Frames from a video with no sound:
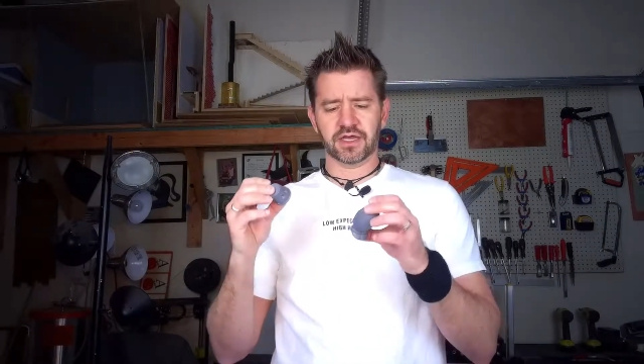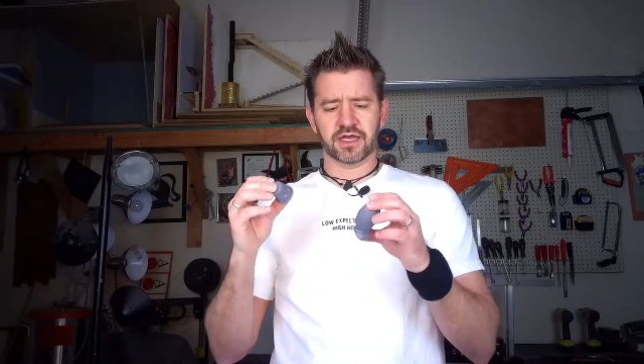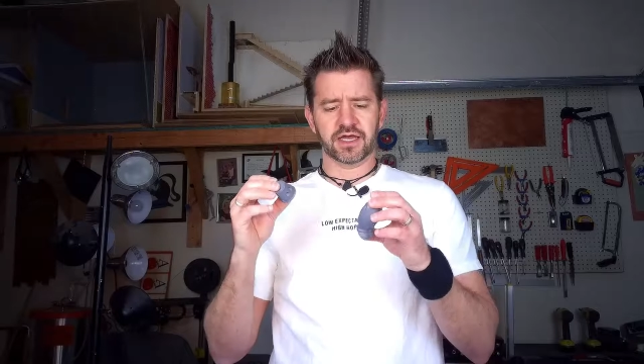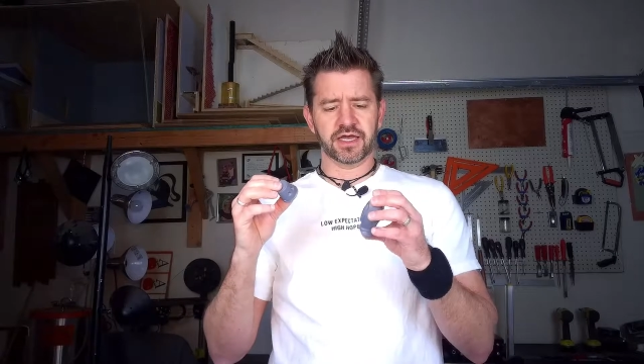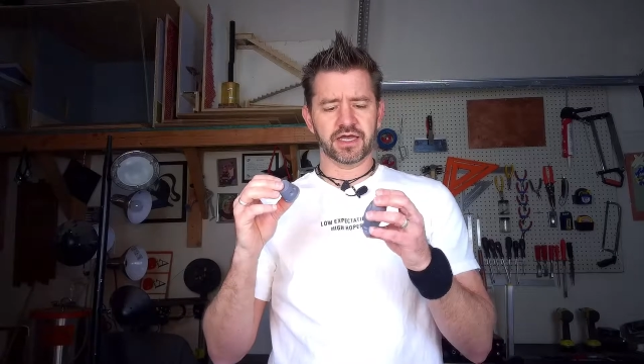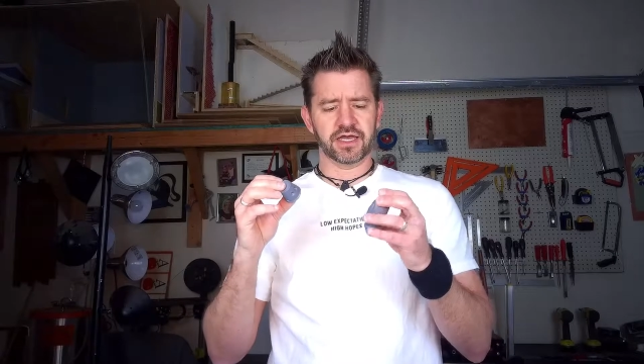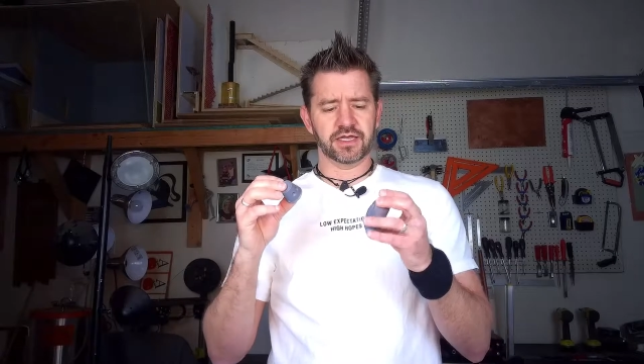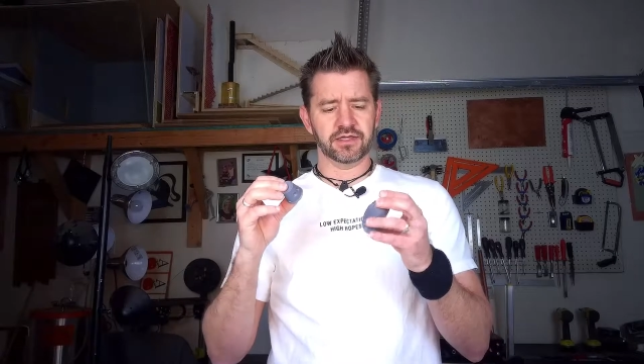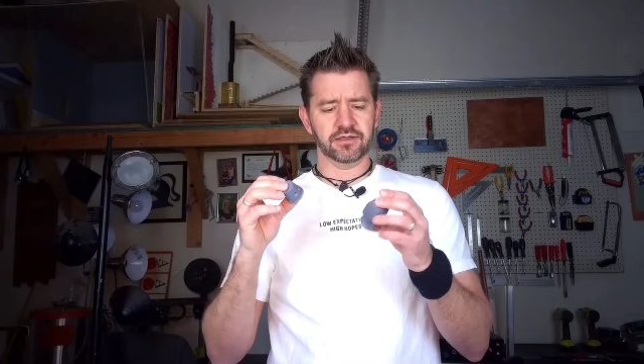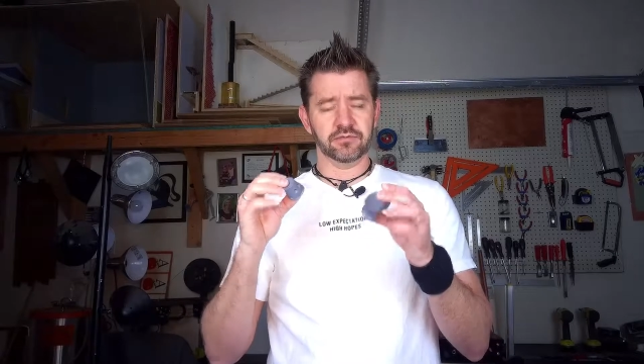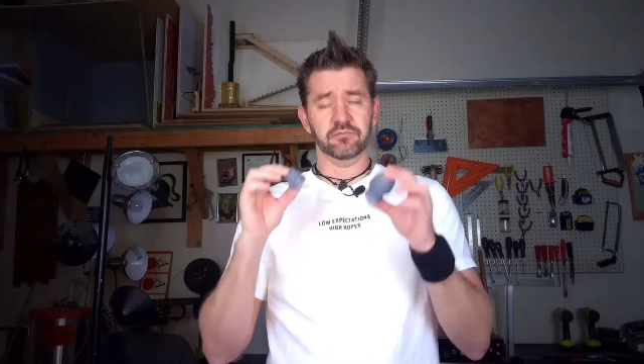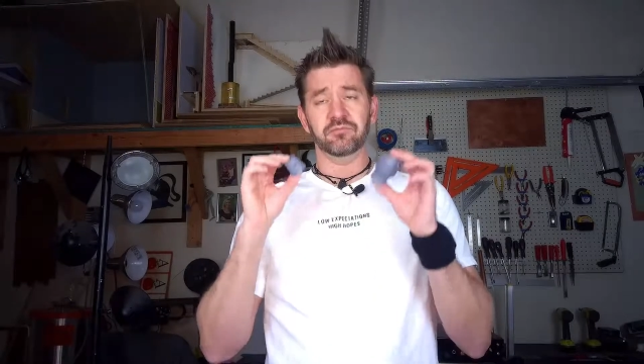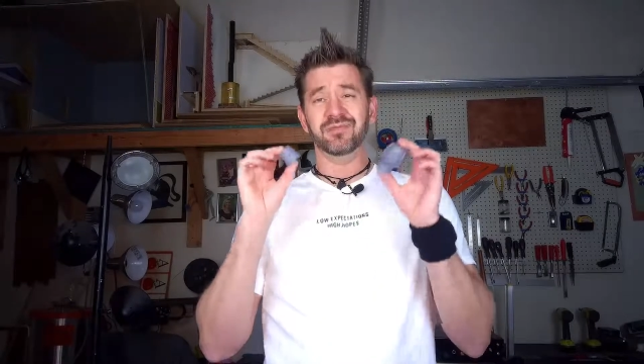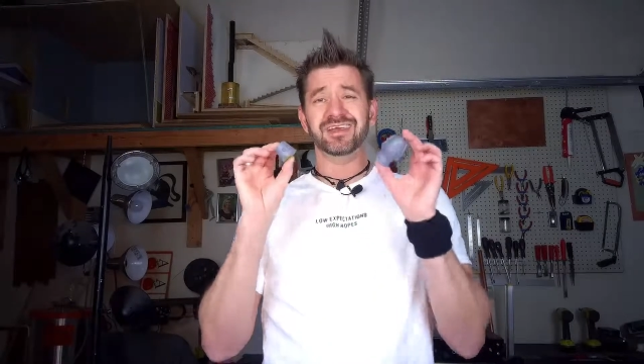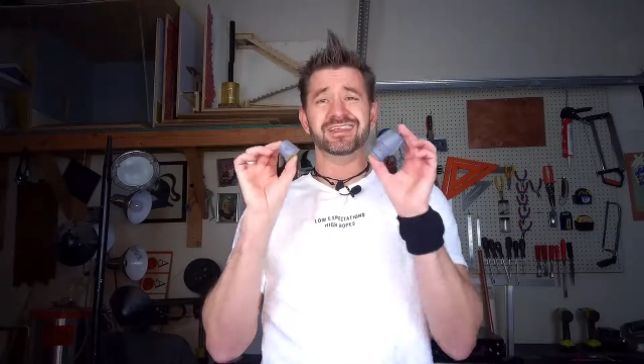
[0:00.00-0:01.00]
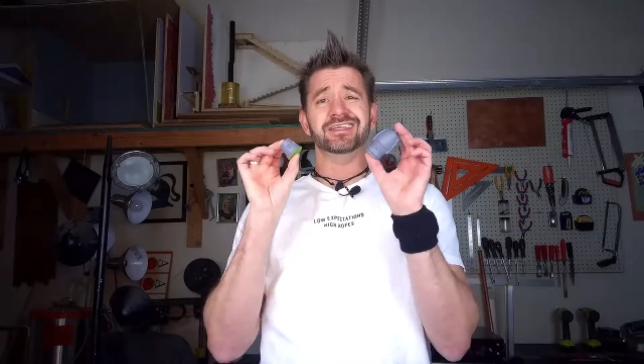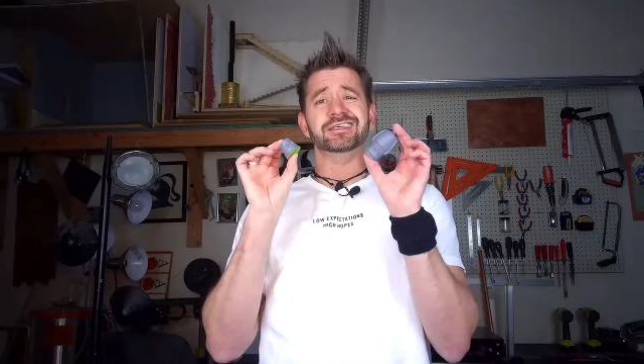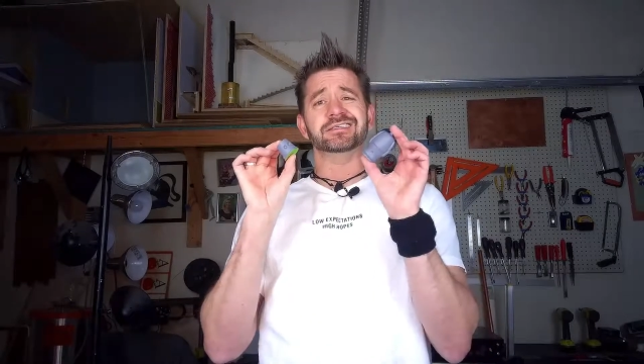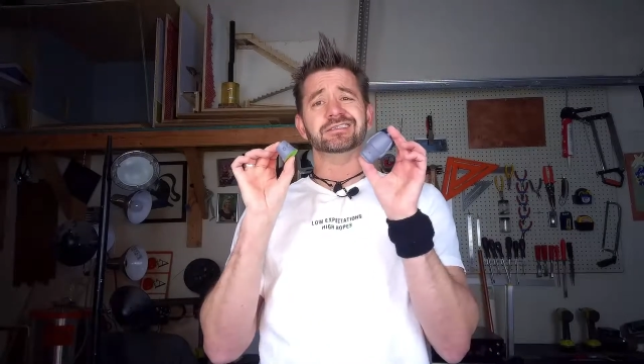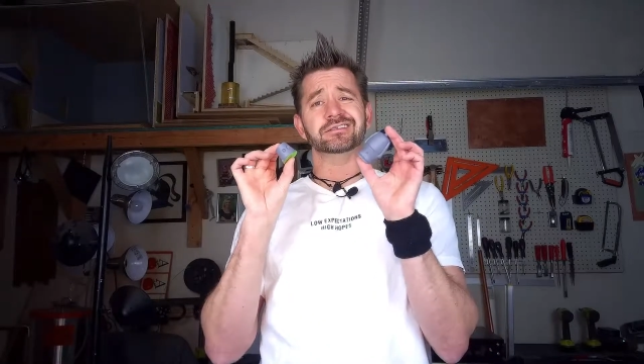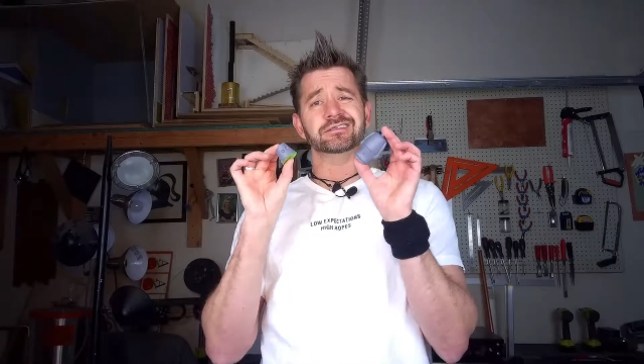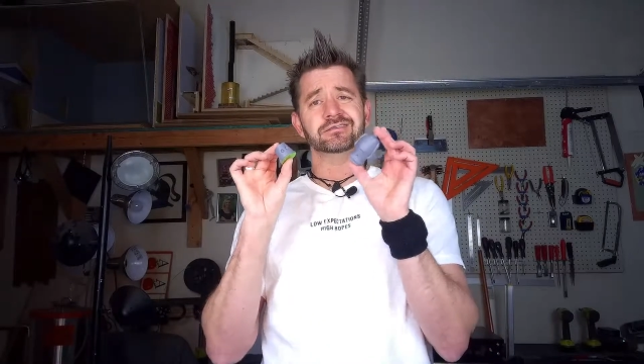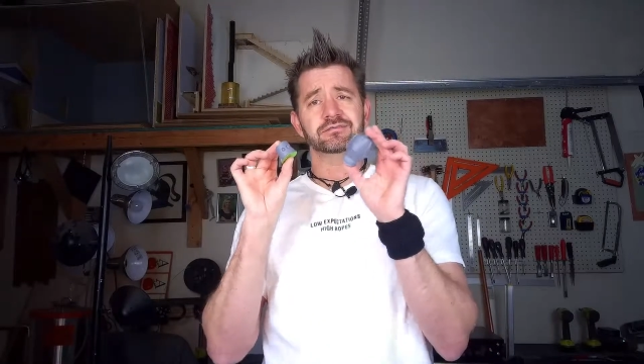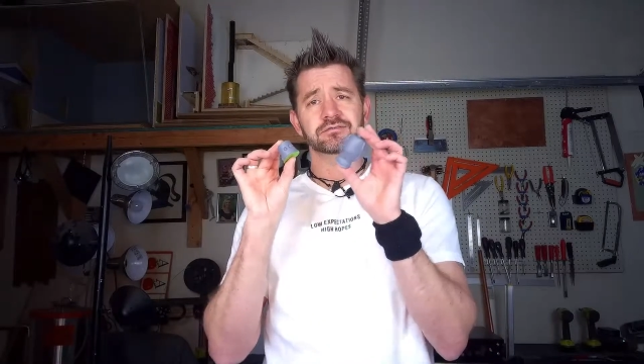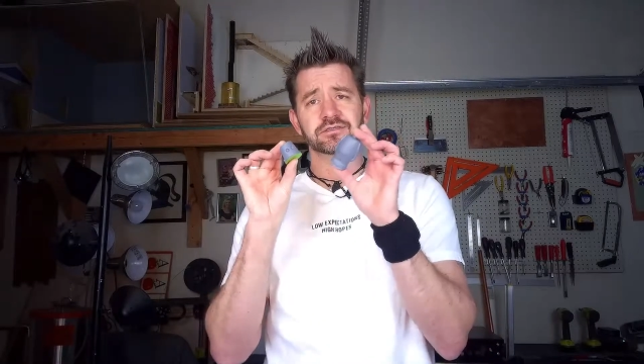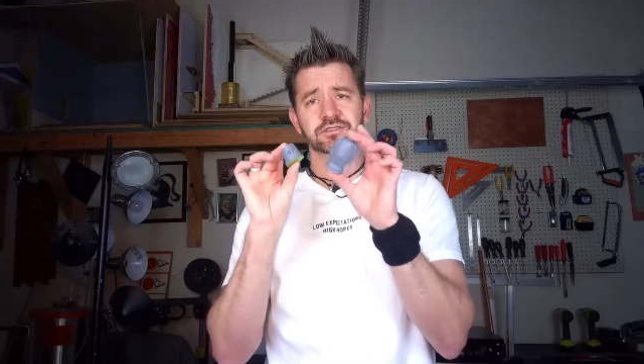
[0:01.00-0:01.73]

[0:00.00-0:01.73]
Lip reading: I made these.